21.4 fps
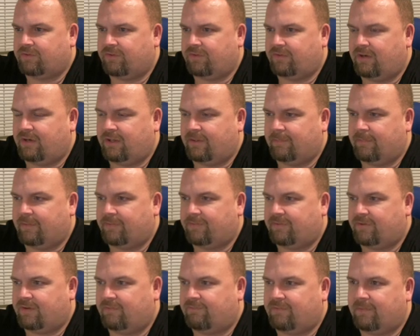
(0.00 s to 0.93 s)
the end of the month
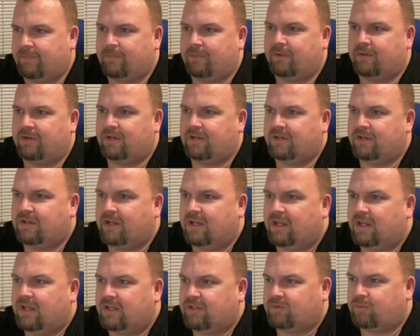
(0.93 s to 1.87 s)
here. February
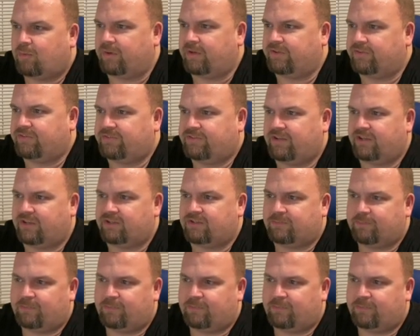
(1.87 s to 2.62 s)
26th,